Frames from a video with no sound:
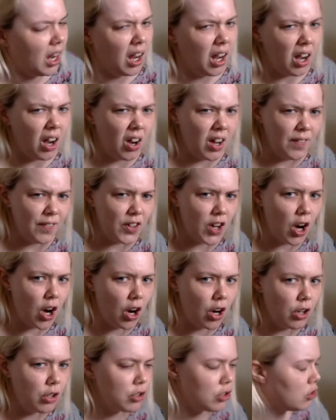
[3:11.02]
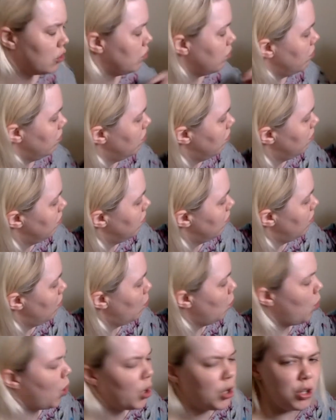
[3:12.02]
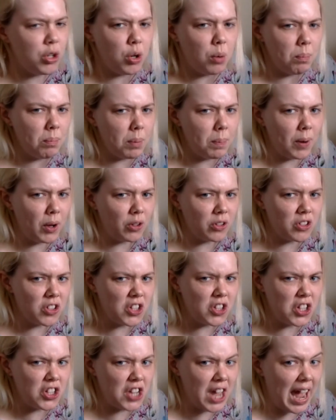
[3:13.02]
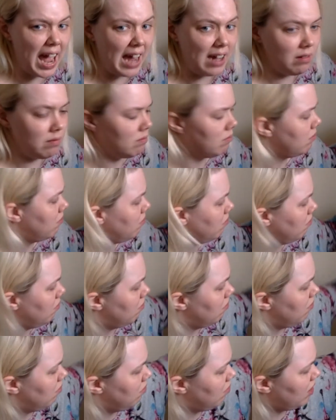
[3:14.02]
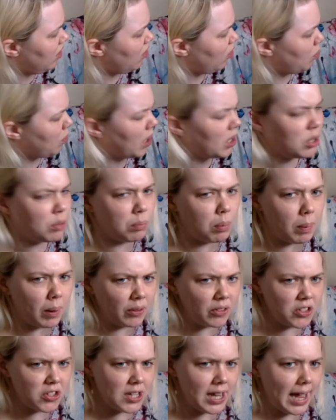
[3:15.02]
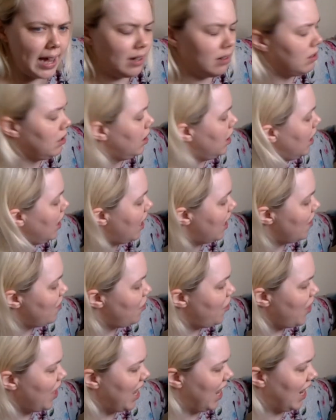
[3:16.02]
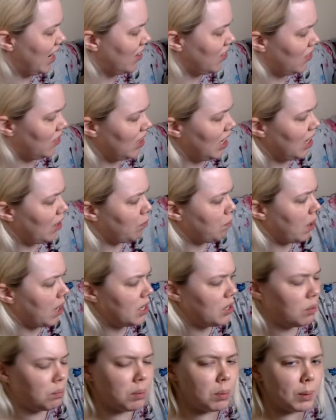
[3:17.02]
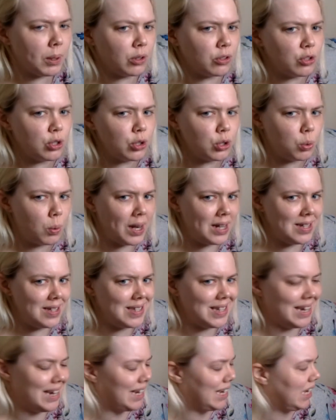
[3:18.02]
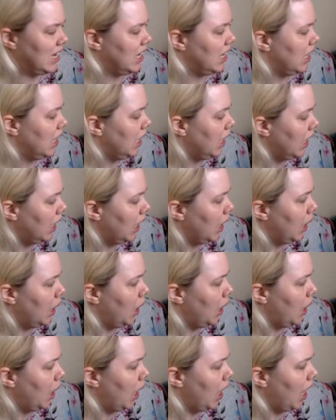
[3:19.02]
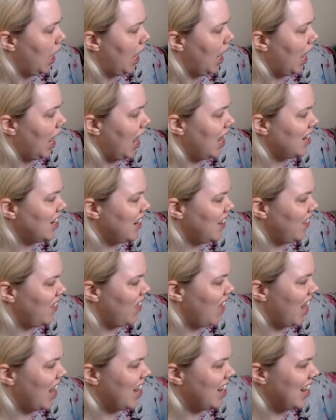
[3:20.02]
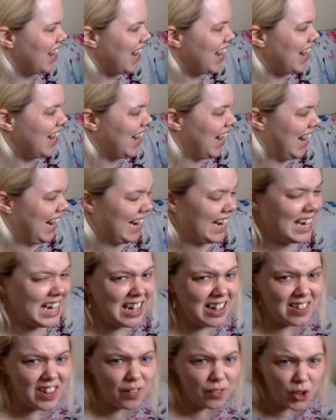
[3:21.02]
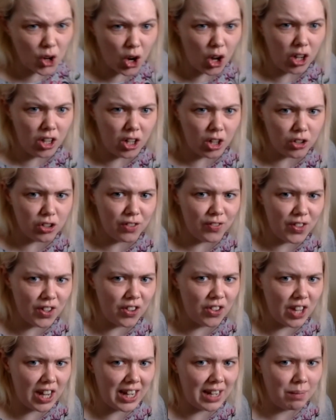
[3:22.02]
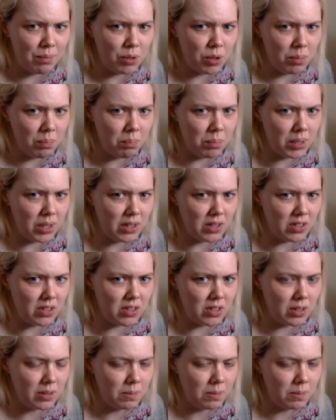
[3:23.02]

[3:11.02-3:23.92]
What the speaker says: I've got one number bond to 10. This is my number bond to 10. And this is my number bond to 20. And they've got a lot of the same numbers.